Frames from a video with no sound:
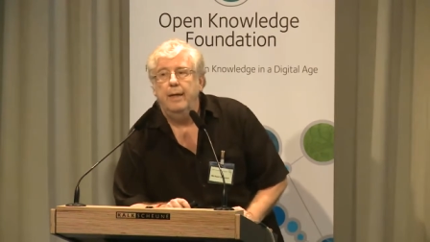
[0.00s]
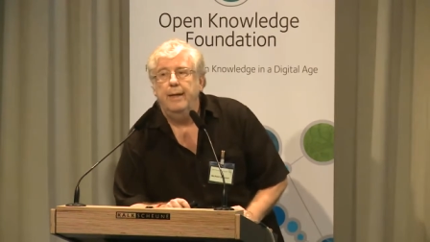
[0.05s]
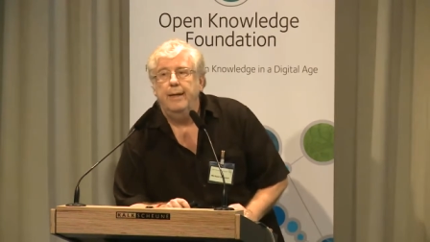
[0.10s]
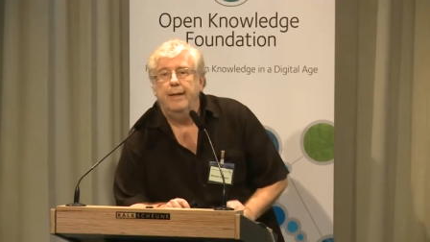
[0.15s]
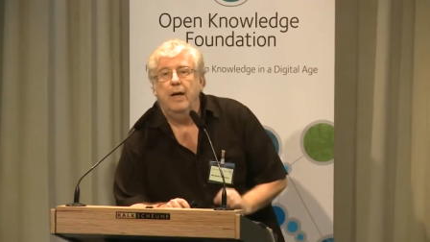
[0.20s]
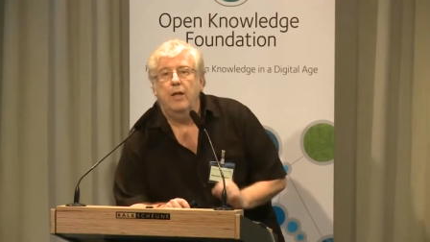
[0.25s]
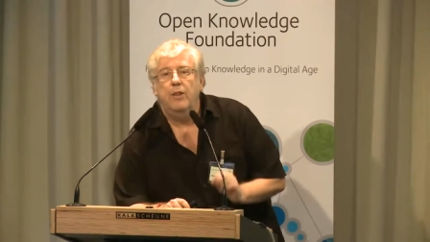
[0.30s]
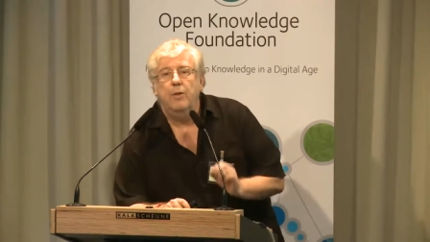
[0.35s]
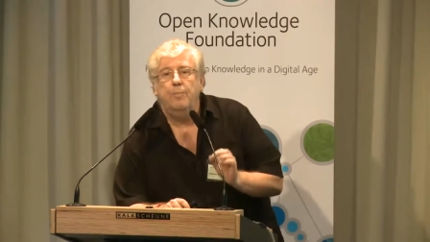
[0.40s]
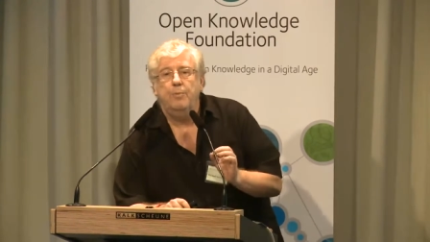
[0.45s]

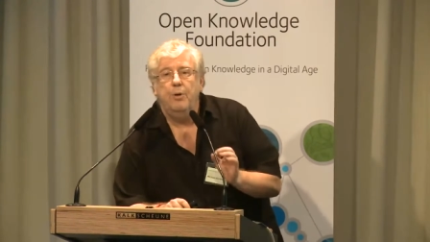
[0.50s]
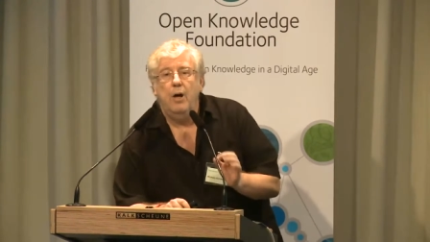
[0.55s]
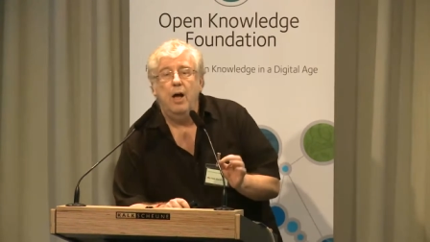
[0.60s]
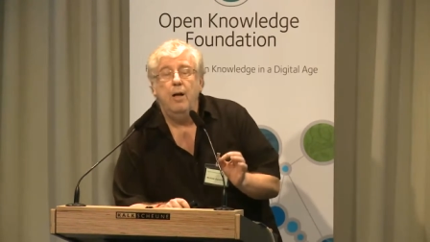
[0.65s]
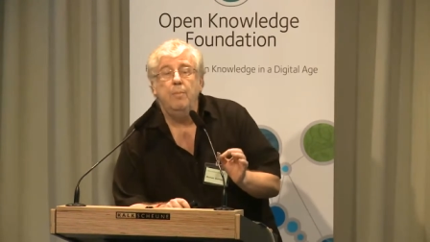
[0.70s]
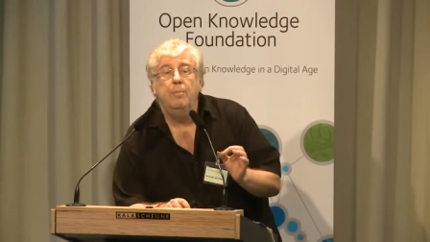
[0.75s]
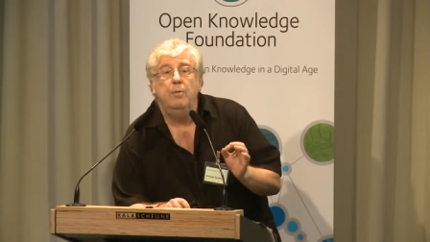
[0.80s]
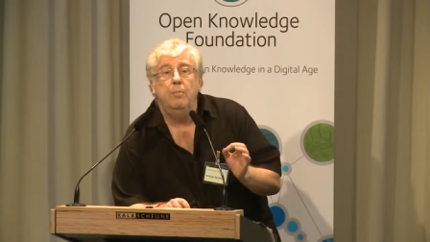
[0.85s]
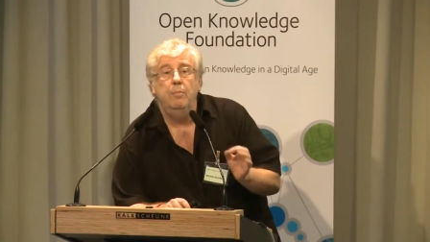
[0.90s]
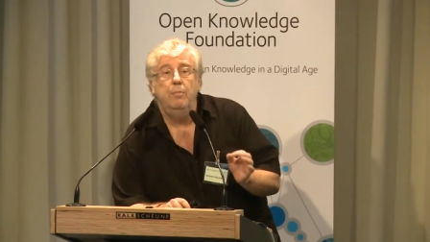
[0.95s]
Now, the
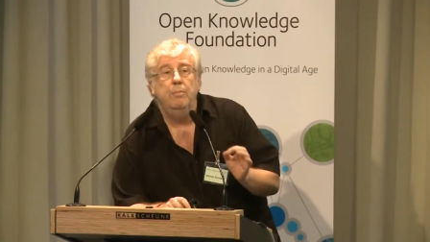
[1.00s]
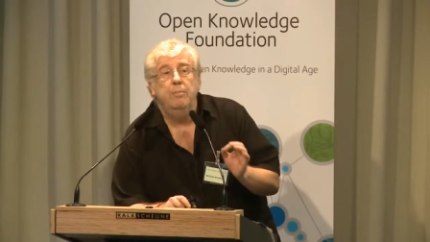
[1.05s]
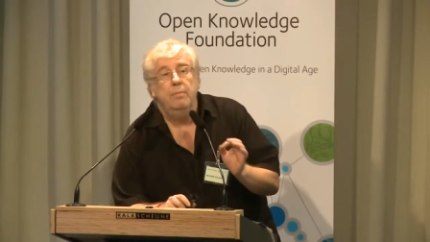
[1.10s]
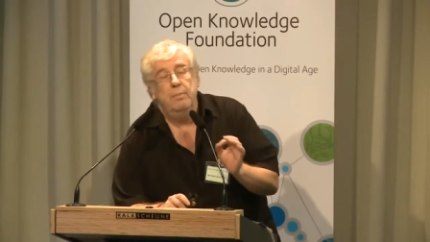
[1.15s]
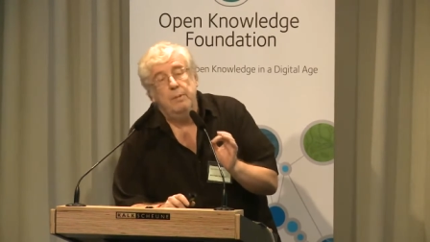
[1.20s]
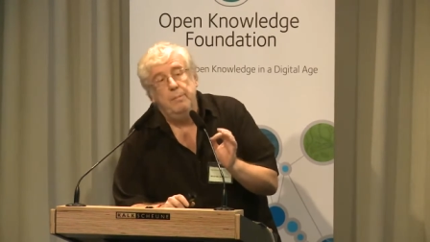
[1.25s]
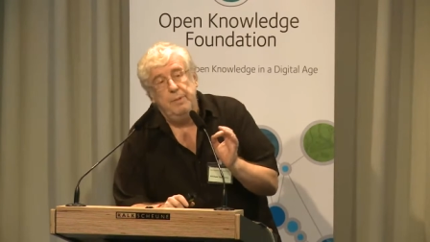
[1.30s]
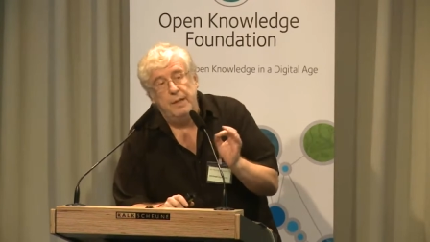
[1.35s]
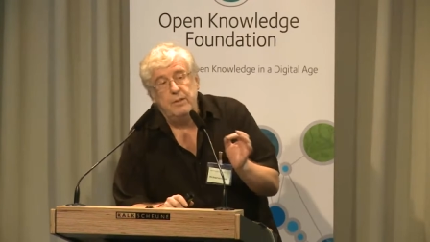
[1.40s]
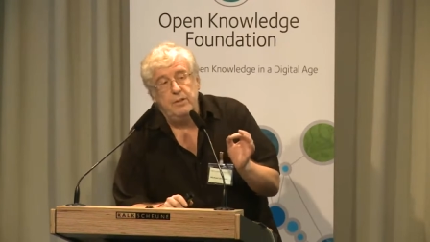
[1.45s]
problem,
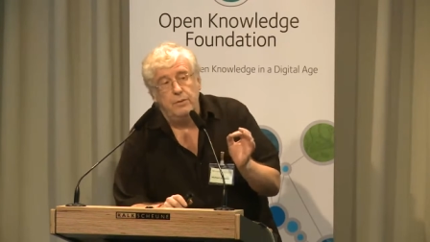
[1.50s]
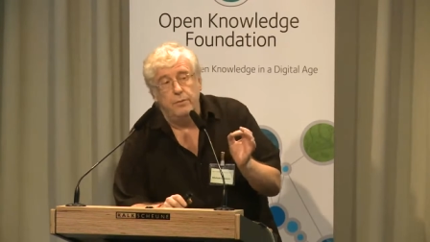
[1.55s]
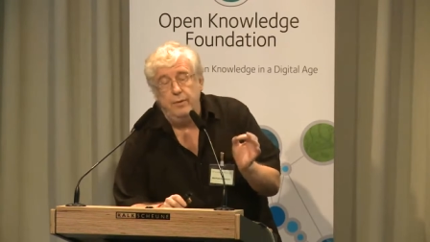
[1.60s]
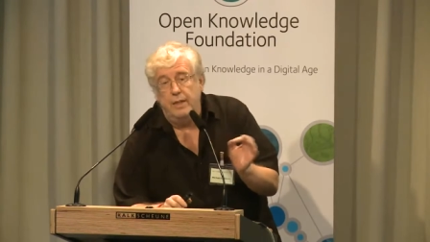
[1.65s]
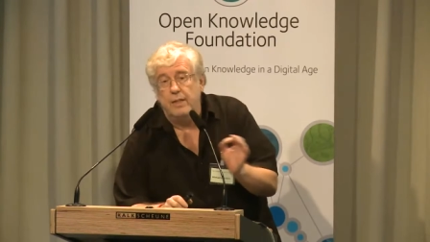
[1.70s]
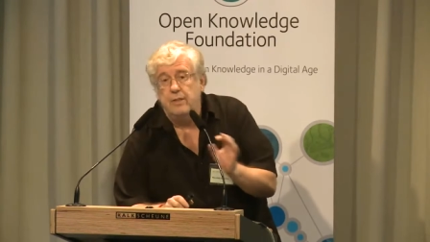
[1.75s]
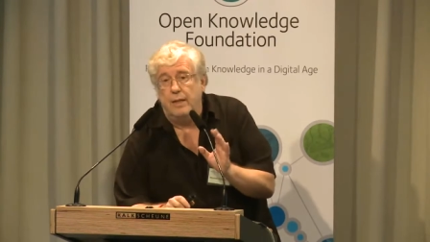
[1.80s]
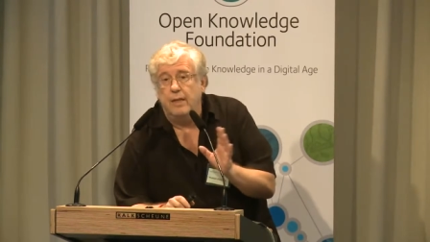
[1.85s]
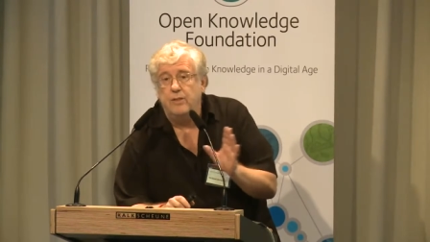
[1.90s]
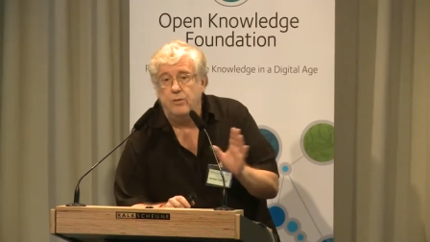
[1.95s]
that's
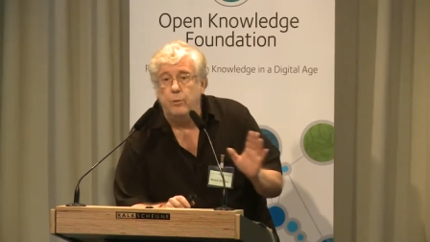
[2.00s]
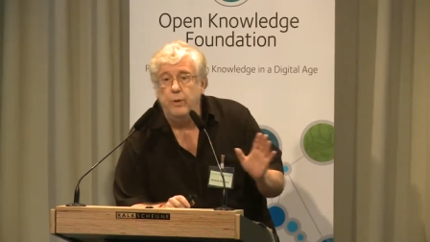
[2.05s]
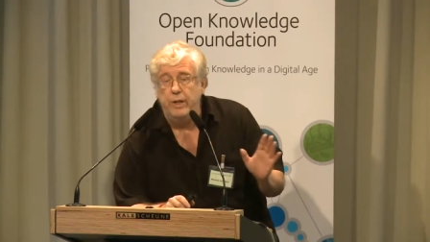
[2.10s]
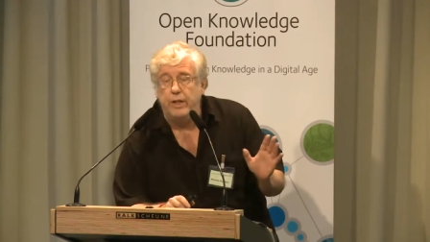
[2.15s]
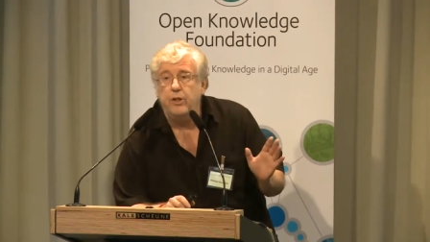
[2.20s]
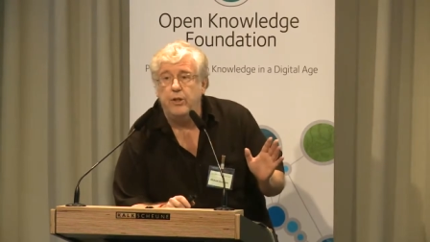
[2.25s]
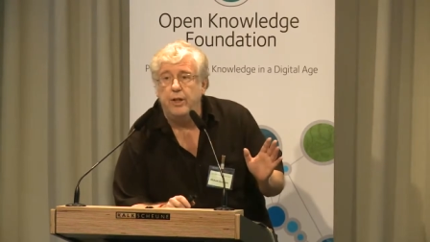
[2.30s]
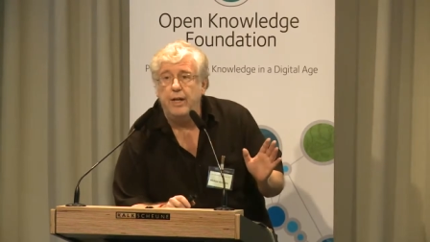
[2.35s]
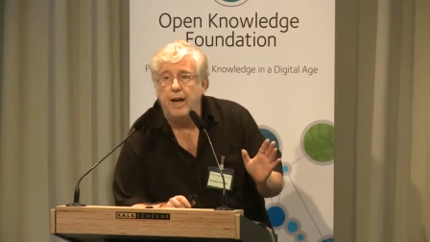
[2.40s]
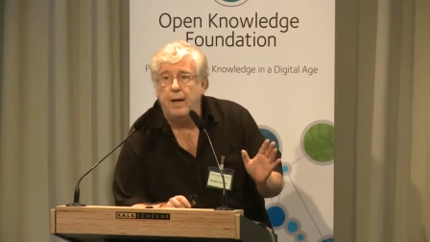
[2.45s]
a
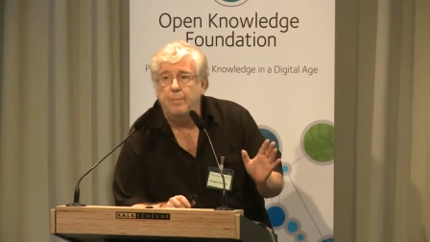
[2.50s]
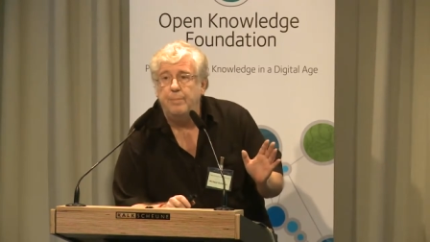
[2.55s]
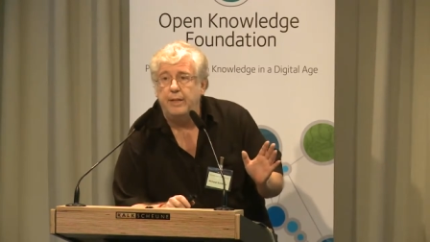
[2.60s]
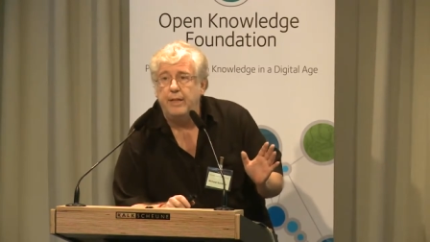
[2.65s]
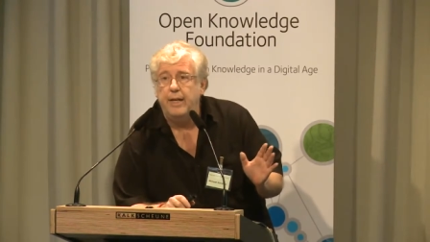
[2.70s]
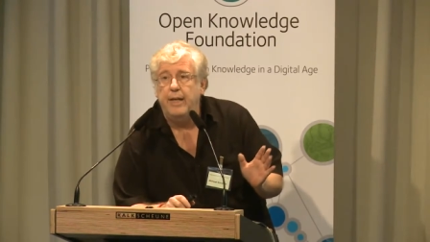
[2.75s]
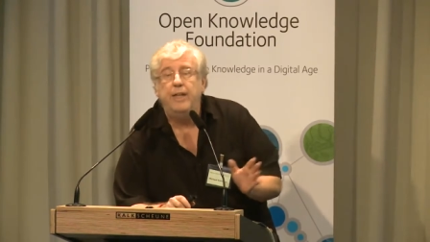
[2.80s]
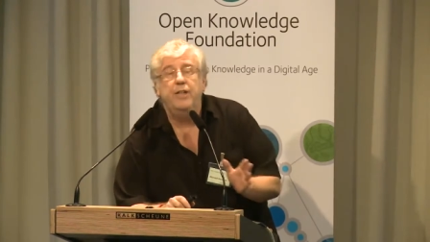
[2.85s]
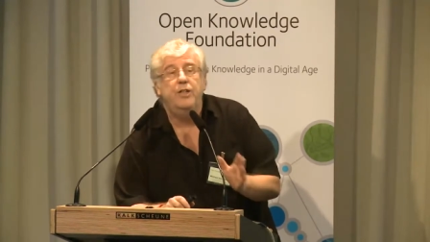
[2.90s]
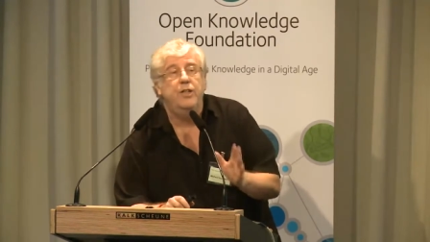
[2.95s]
really good
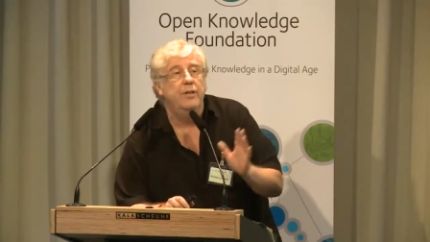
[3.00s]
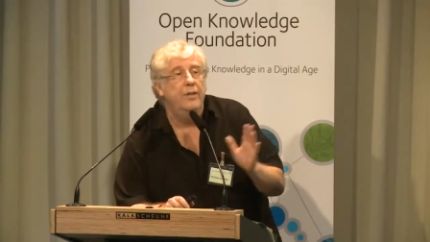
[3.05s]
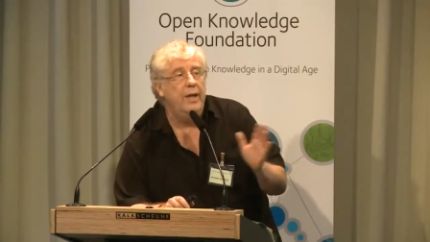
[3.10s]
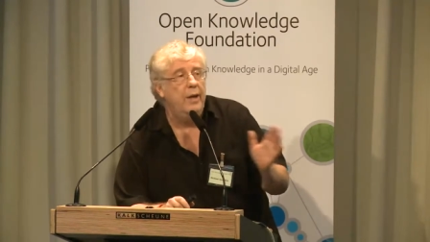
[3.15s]
application.